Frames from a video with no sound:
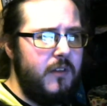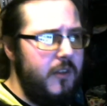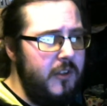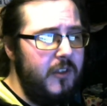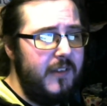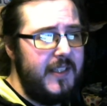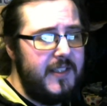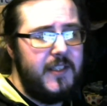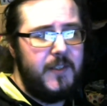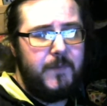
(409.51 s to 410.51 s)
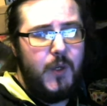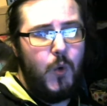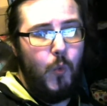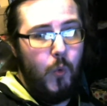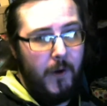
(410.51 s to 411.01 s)
Not unless it's something
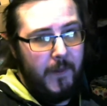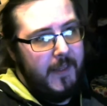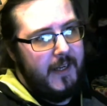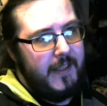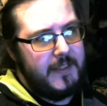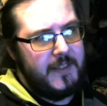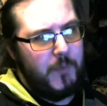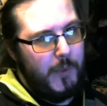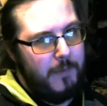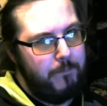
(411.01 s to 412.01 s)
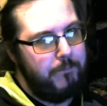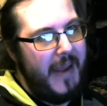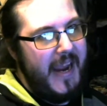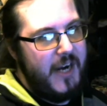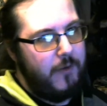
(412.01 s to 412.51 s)
worth it, like something with
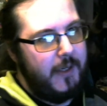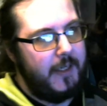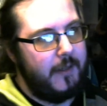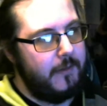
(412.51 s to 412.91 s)
bearing.